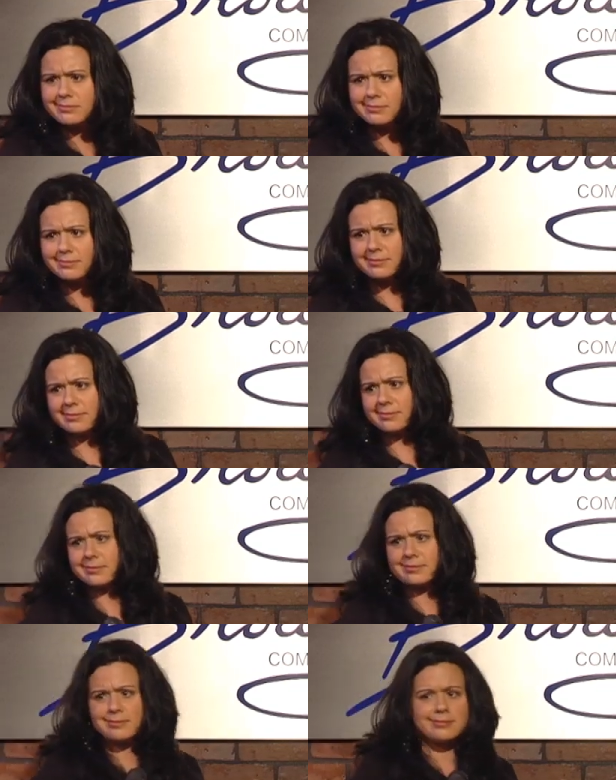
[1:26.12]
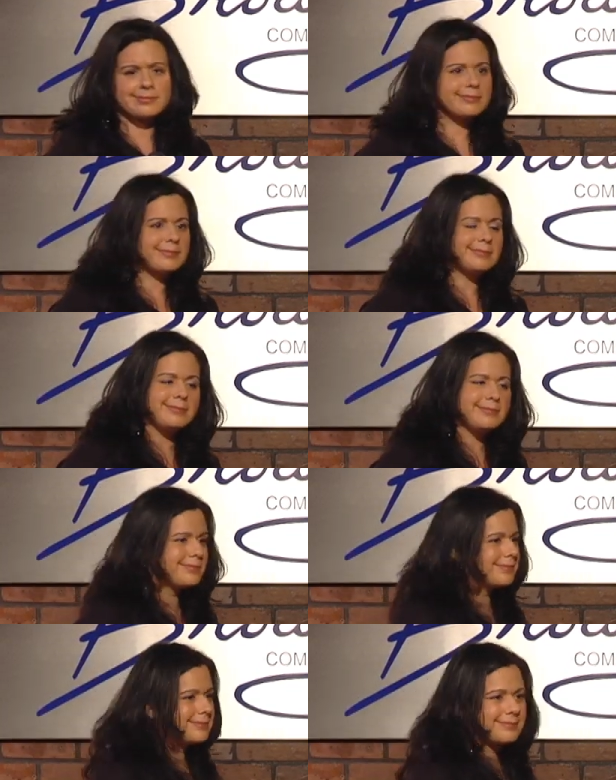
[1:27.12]

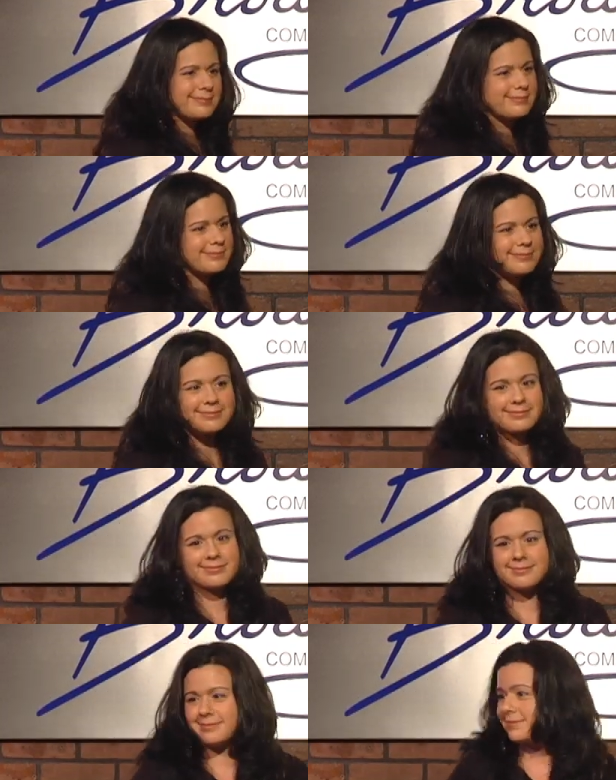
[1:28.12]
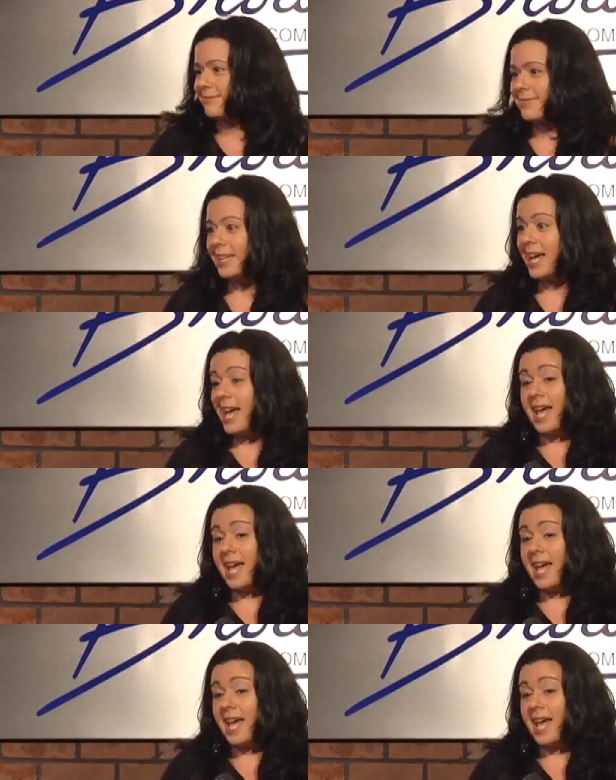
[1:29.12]
Nothing is said.